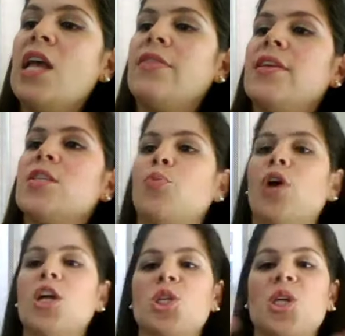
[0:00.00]
This
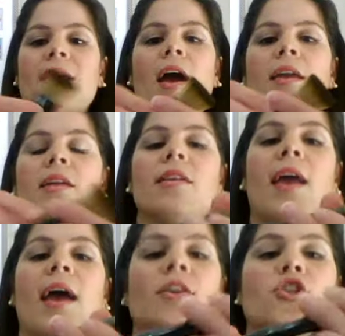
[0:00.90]
brush, I got it
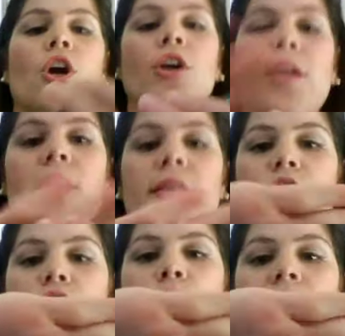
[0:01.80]
at Target. It's
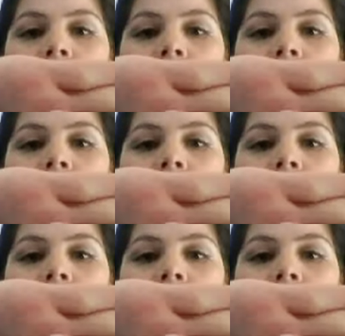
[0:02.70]
a Sonia